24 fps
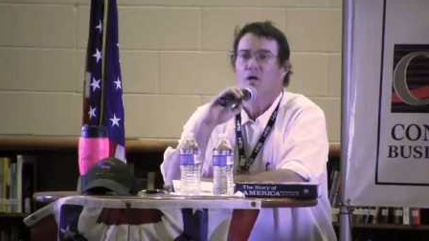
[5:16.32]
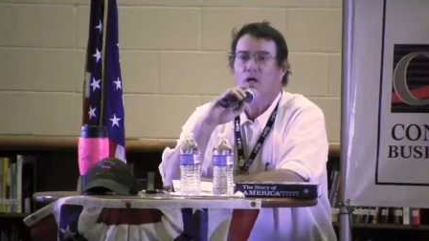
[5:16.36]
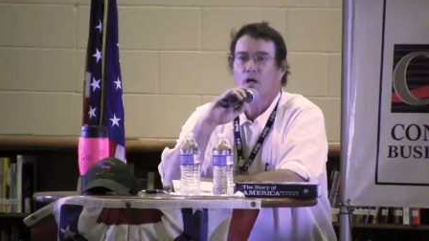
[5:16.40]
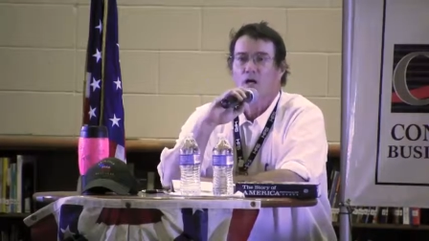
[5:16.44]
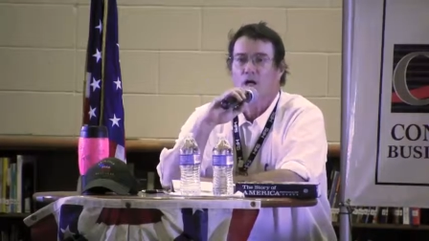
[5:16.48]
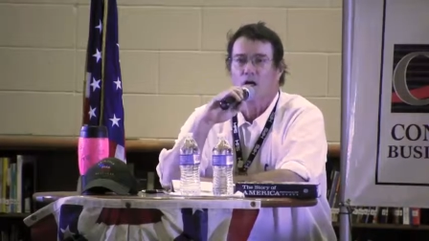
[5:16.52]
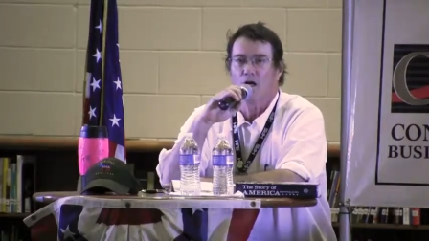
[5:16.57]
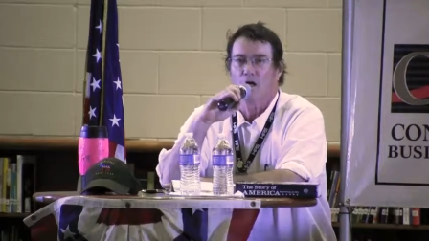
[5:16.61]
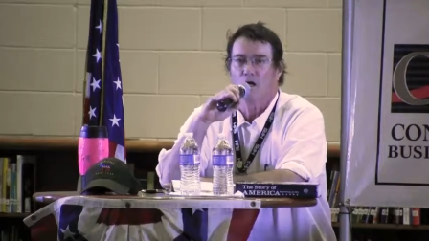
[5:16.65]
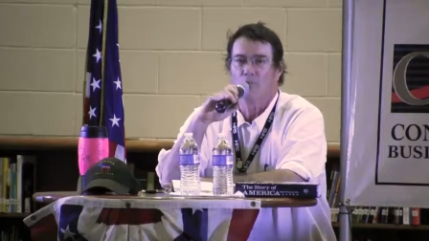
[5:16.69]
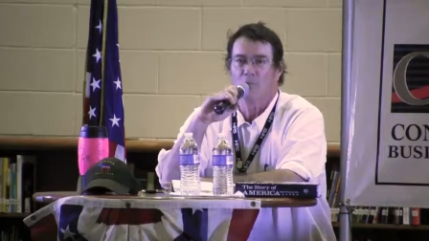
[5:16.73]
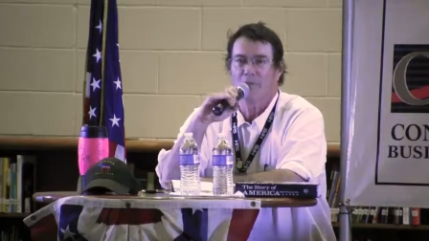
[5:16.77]

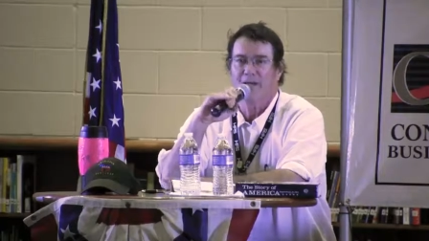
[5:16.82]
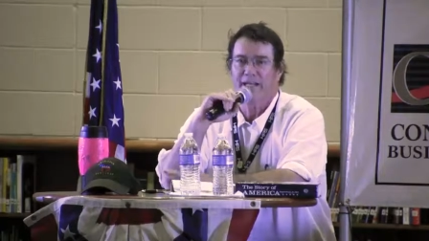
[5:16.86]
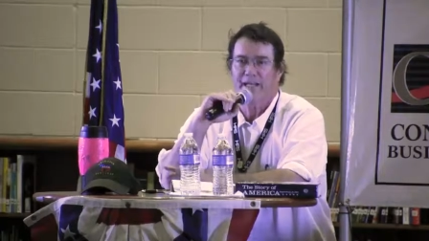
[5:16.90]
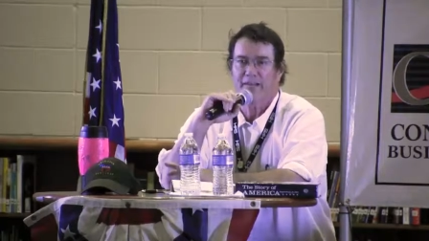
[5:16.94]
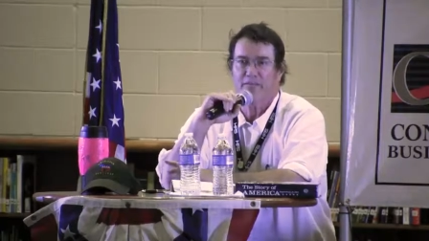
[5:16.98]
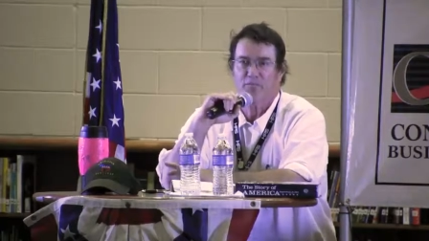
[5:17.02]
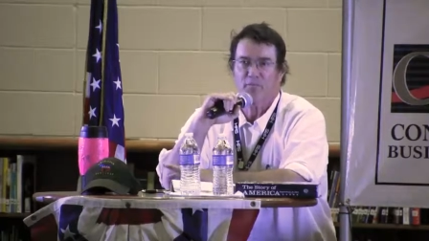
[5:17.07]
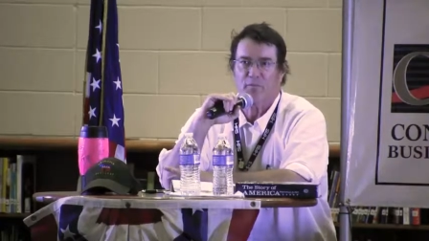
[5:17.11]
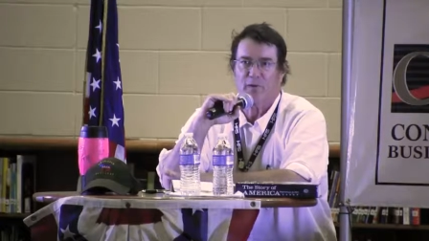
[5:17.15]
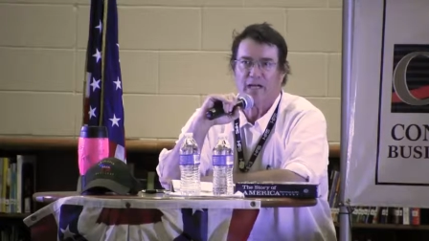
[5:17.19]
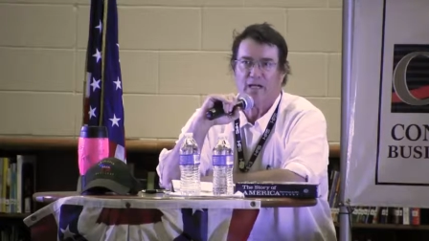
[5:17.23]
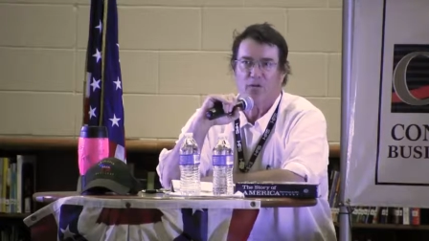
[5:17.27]
Uh, my
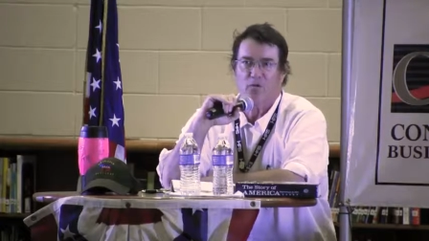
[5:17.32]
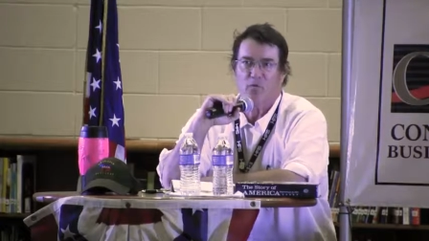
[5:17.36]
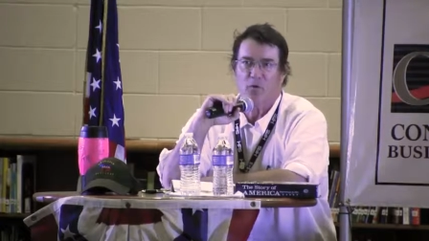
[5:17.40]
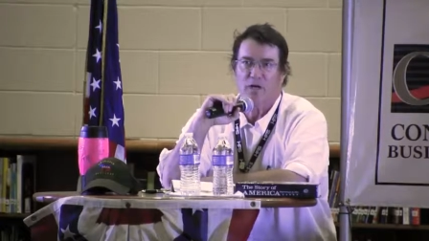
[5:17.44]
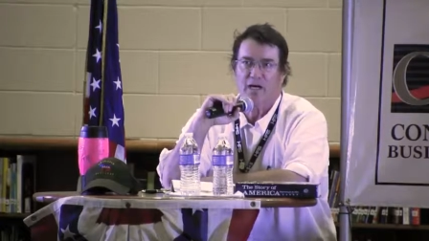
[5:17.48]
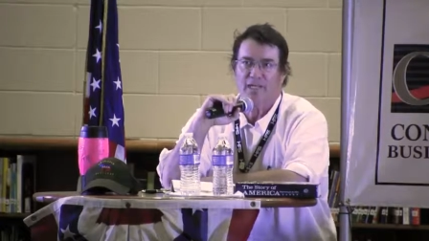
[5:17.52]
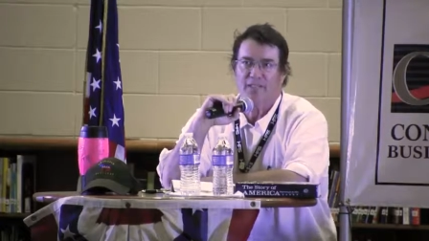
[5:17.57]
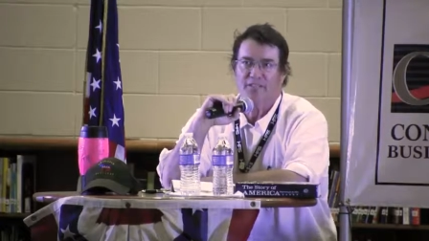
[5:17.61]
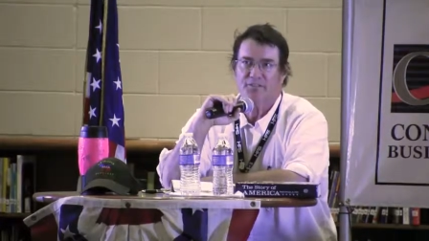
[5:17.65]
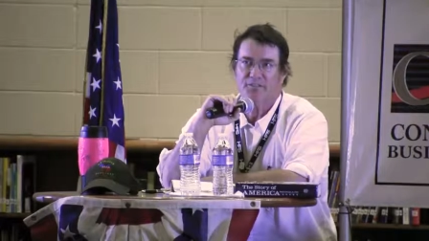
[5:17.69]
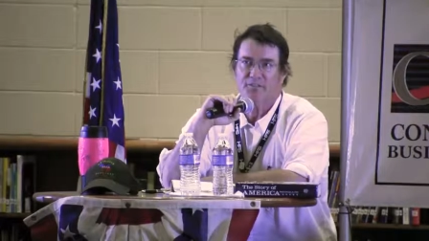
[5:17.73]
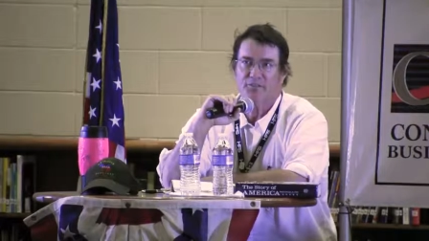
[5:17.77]
name is Mikel
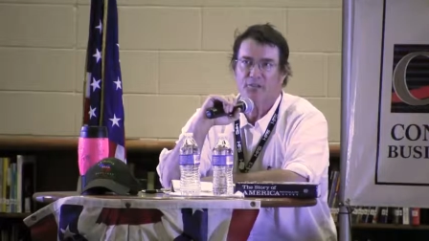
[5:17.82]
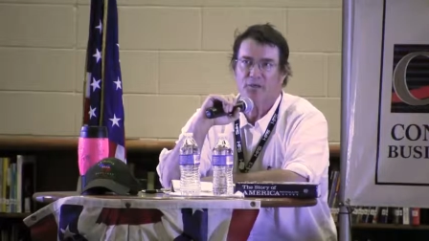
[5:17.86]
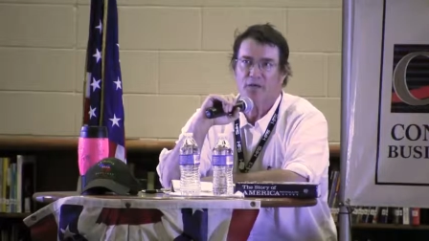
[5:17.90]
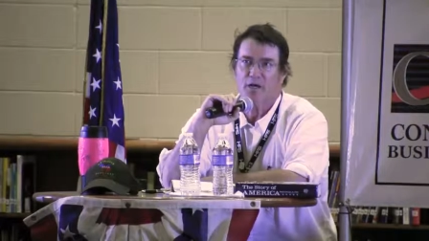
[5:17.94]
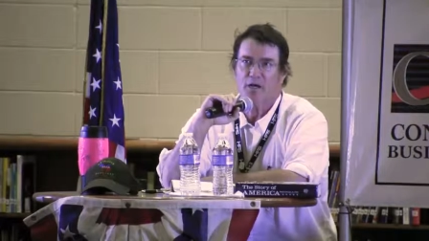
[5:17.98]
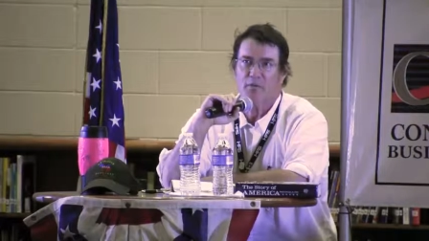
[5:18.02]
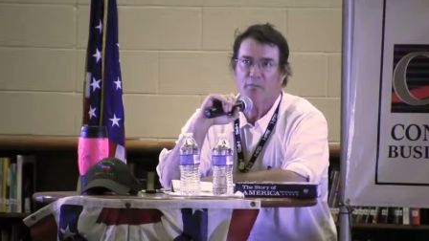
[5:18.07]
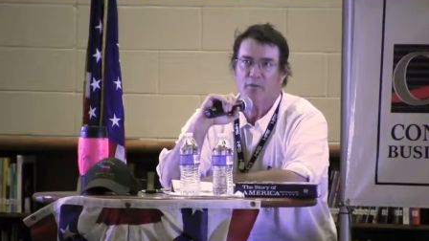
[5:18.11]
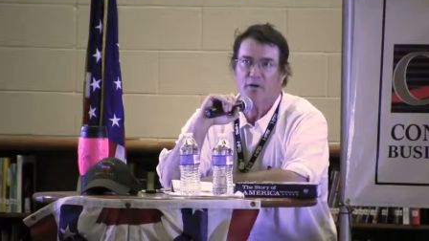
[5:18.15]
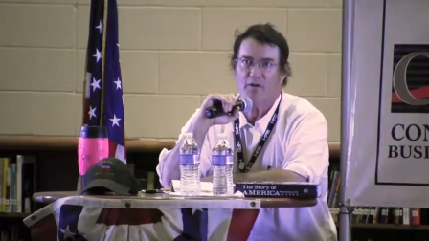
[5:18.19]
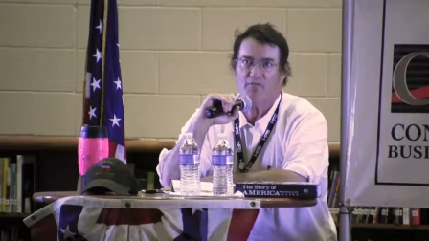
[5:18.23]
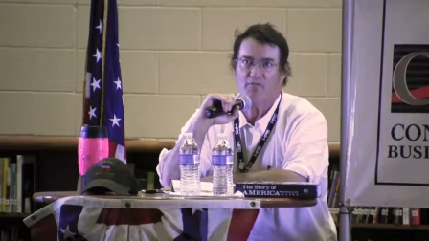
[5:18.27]
Weisser.
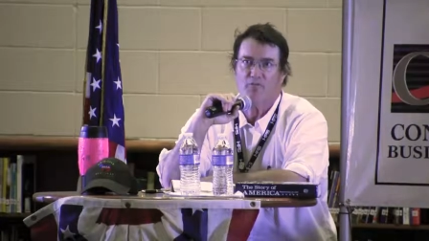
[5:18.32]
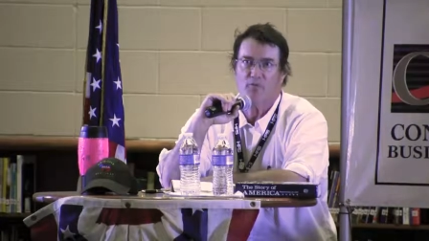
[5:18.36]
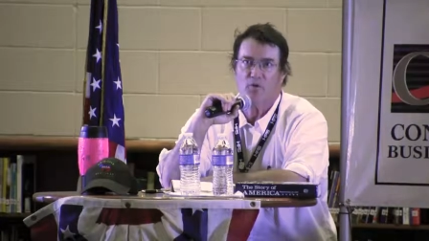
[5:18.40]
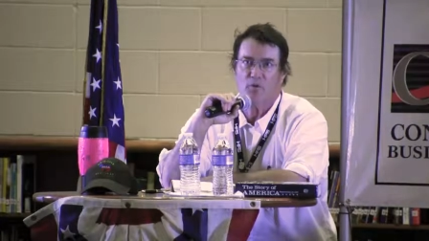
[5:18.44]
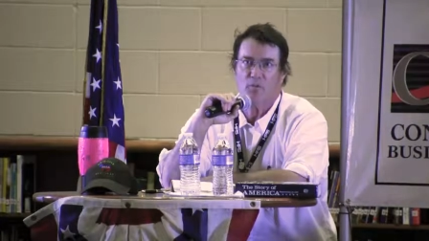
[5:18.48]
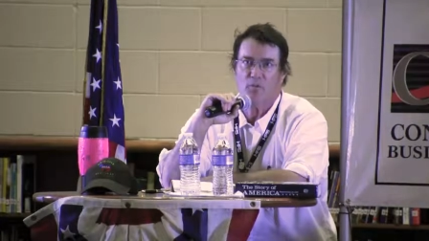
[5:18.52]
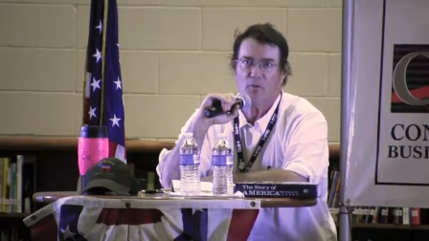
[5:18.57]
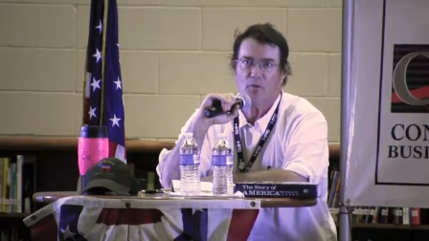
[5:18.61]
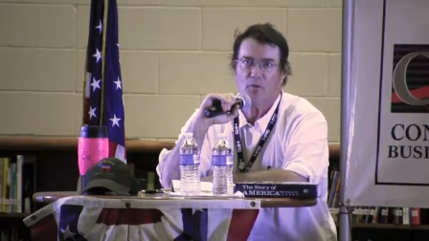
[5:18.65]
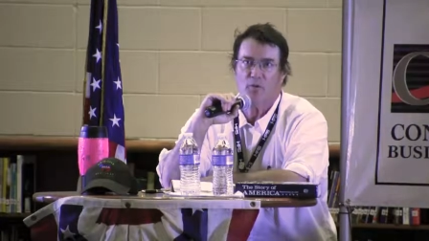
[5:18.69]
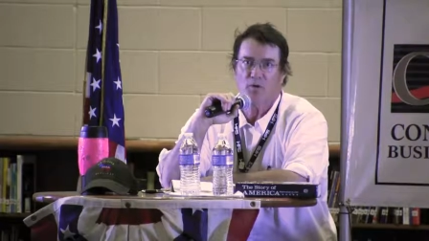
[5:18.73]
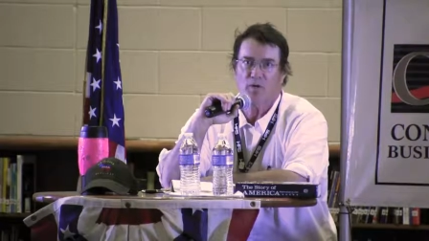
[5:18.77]
I'm a
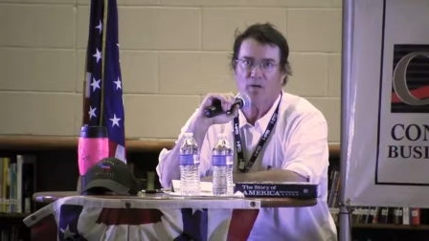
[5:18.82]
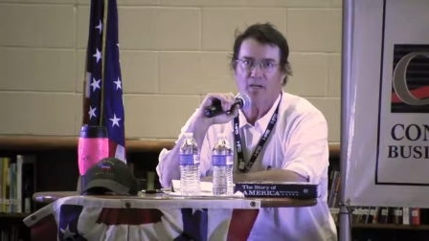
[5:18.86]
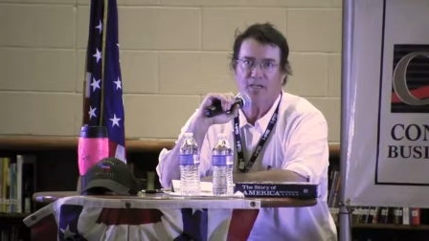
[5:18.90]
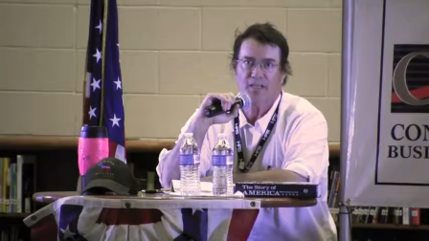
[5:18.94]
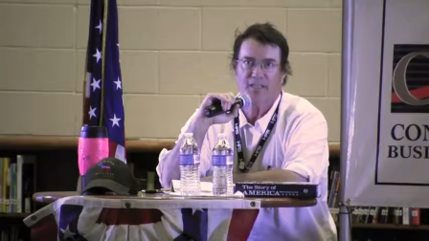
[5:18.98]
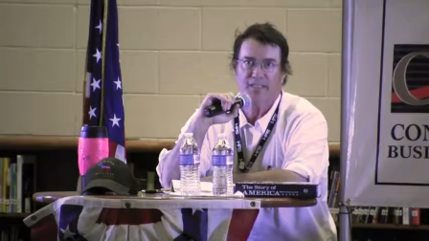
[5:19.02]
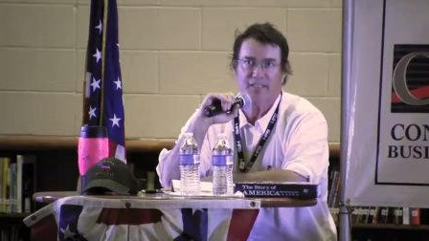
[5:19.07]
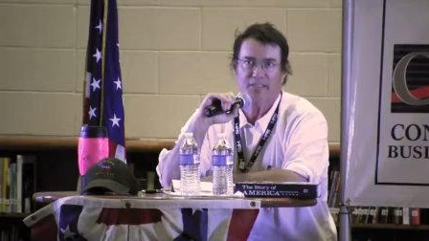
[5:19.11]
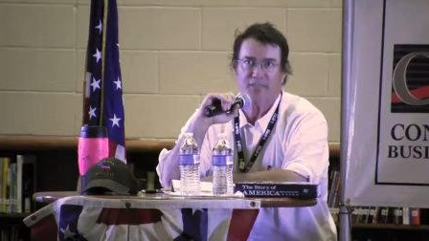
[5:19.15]
former uh,